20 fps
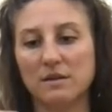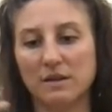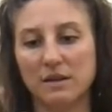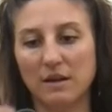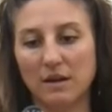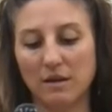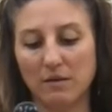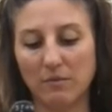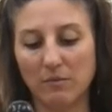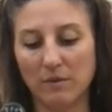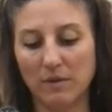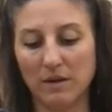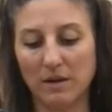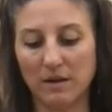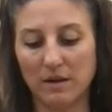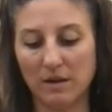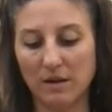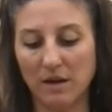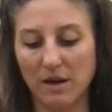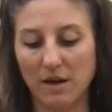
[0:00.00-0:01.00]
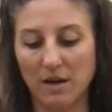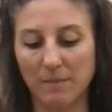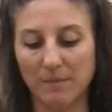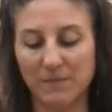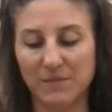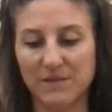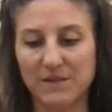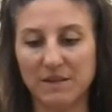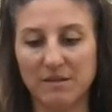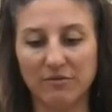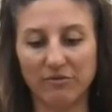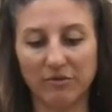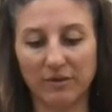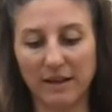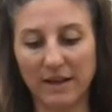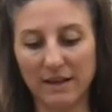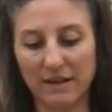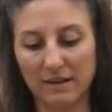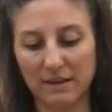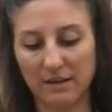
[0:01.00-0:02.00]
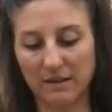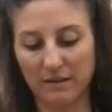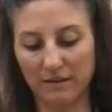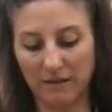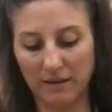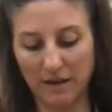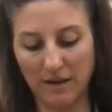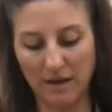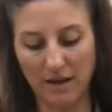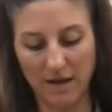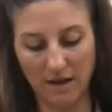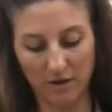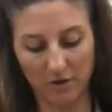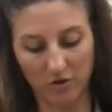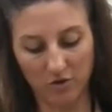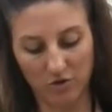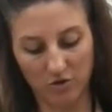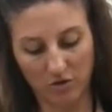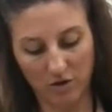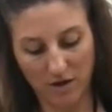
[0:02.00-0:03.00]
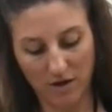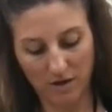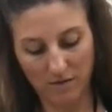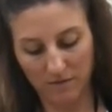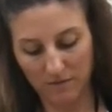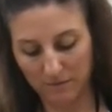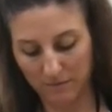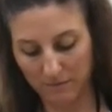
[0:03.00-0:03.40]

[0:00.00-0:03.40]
Get um, deflate this extra.